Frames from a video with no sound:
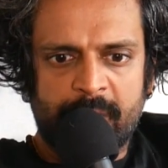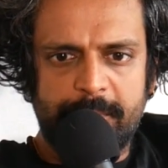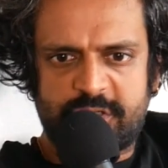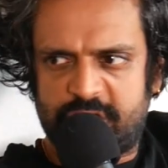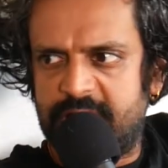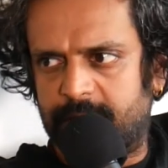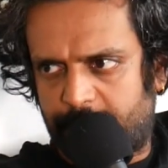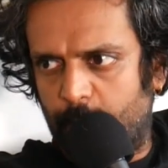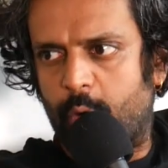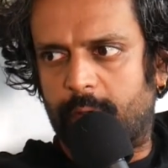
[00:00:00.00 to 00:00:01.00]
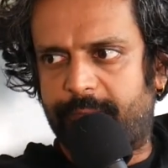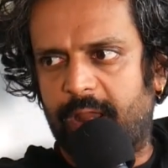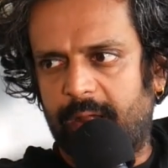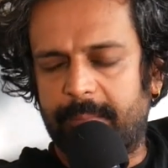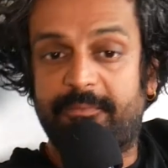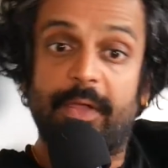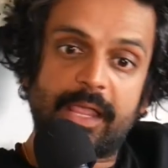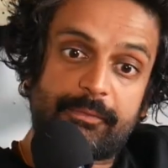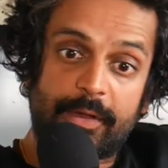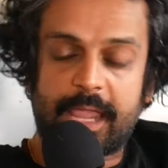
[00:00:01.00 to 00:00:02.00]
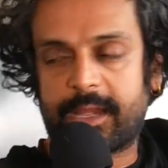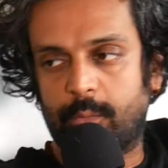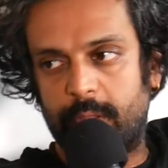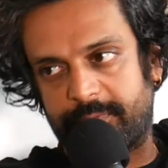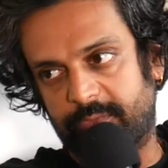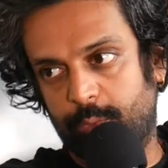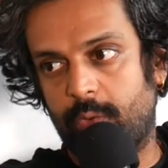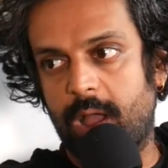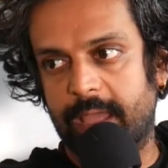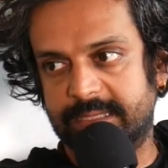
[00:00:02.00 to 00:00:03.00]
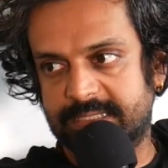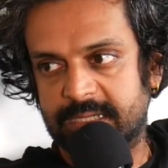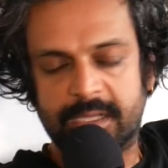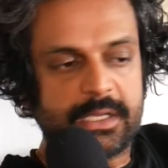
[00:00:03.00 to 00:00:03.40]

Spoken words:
machine for warfare, and I'm fucking forgetting what this was.